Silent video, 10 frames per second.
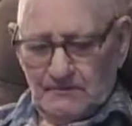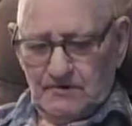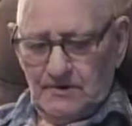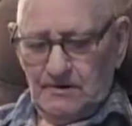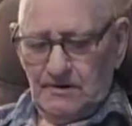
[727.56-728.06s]

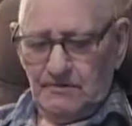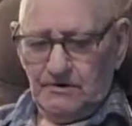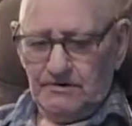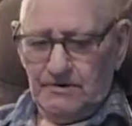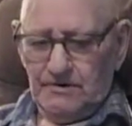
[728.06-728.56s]
Well, I
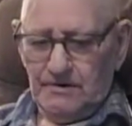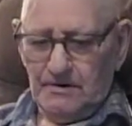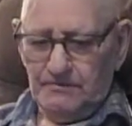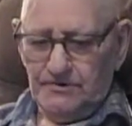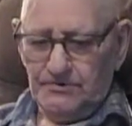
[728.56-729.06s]
worked in the
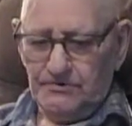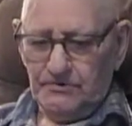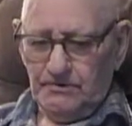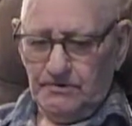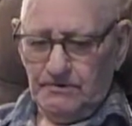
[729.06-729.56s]
company
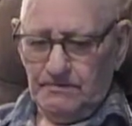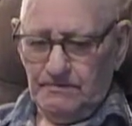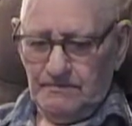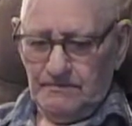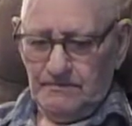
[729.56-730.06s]
store.
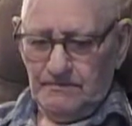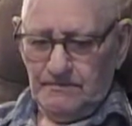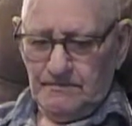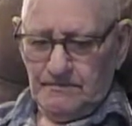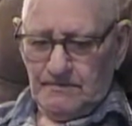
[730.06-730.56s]

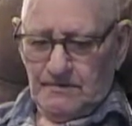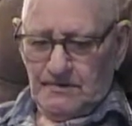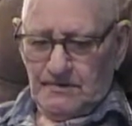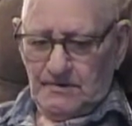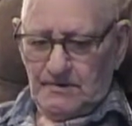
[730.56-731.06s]

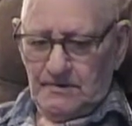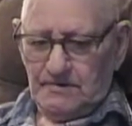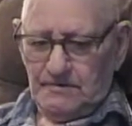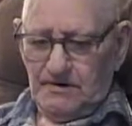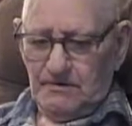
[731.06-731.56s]

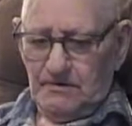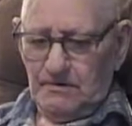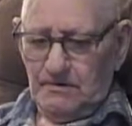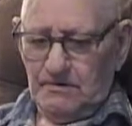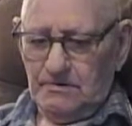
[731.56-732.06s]
That's about
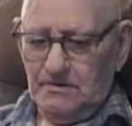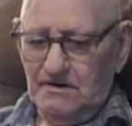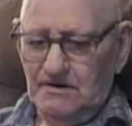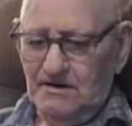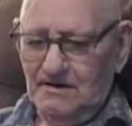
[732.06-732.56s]
all
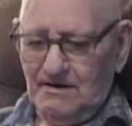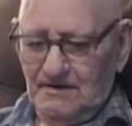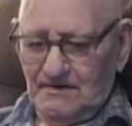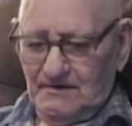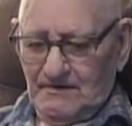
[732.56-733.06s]

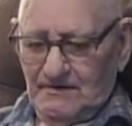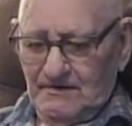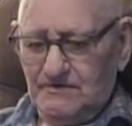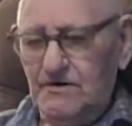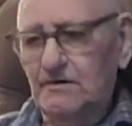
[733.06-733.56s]

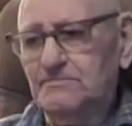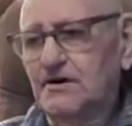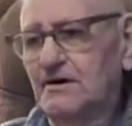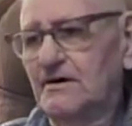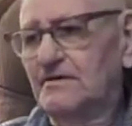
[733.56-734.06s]
the jobs
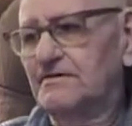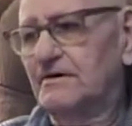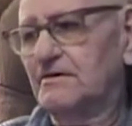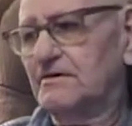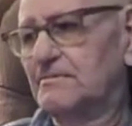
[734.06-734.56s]
I had
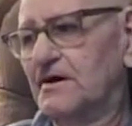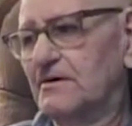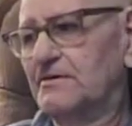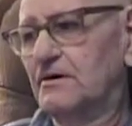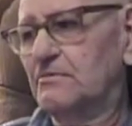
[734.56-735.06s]
until I come
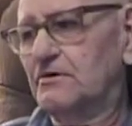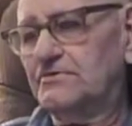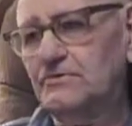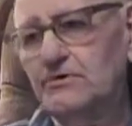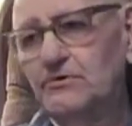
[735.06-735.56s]
down here. I
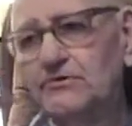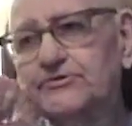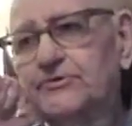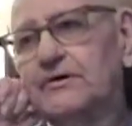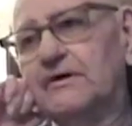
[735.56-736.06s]
worked on the
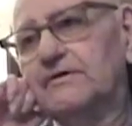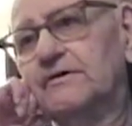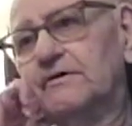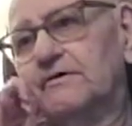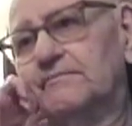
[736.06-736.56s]
orchard down
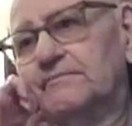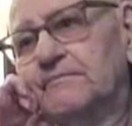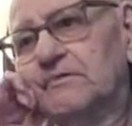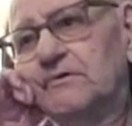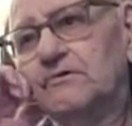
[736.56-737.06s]
here,
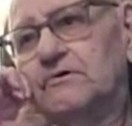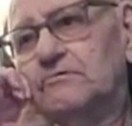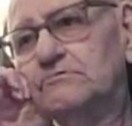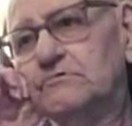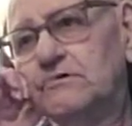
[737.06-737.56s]

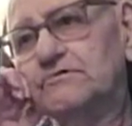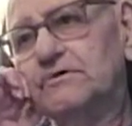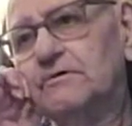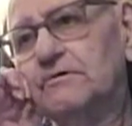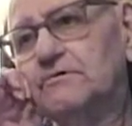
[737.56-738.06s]
Golden Ross
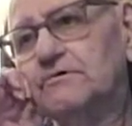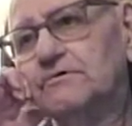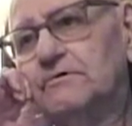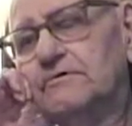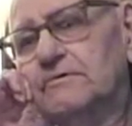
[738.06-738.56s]
South
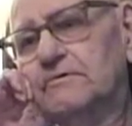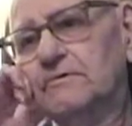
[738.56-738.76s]
Orchard.